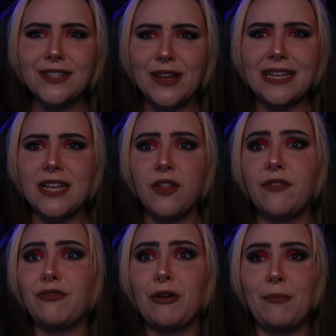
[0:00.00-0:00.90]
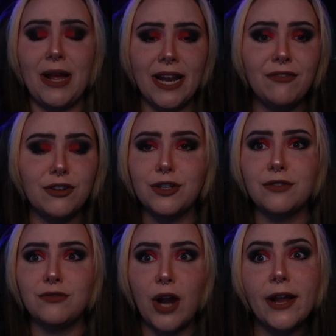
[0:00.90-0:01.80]
so he could sell them for money
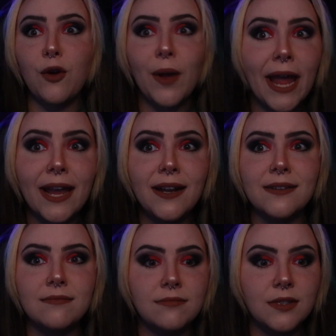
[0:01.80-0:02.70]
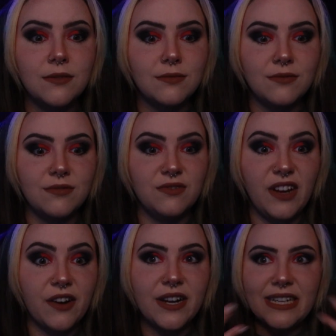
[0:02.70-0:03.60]
for crack cocaine and
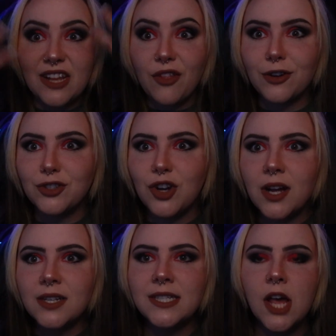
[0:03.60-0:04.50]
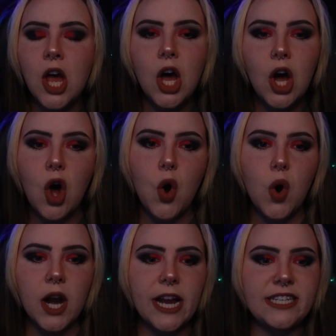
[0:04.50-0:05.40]
various other drugs?
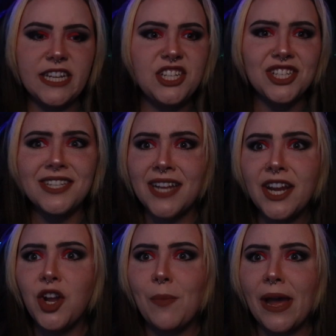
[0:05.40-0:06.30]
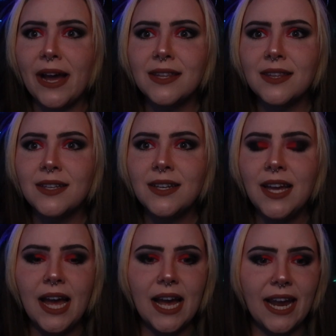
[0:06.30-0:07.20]
Or is he just a psychopath?
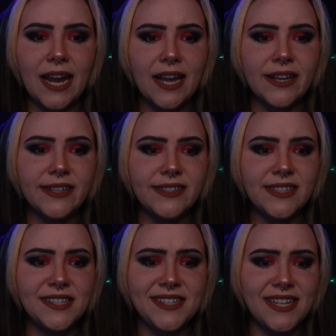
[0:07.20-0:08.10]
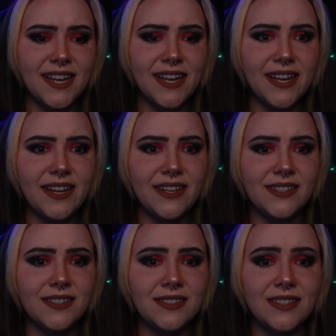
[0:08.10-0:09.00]
And
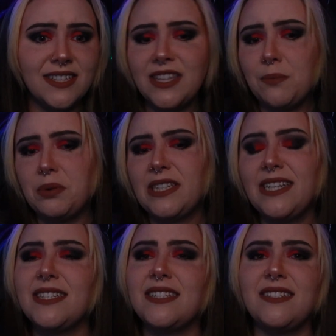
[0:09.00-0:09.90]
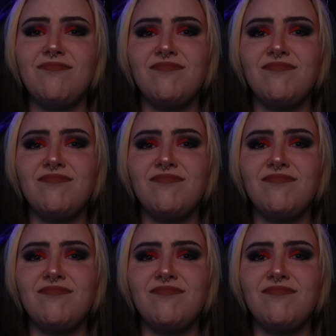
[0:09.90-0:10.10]
did the police,